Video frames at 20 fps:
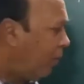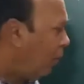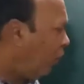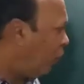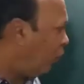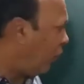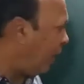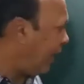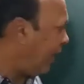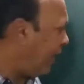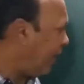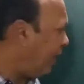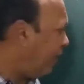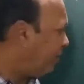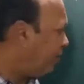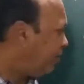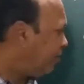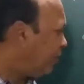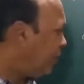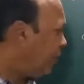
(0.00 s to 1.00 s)
when
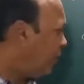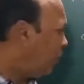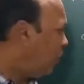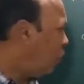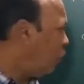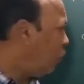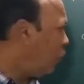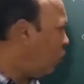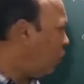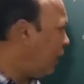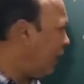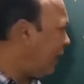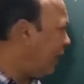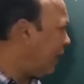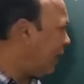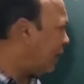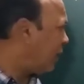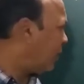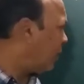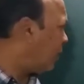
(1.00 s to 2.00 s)
Q
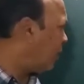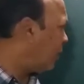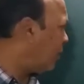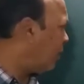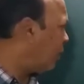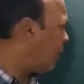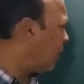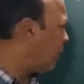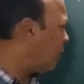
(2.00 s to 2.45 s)
is, this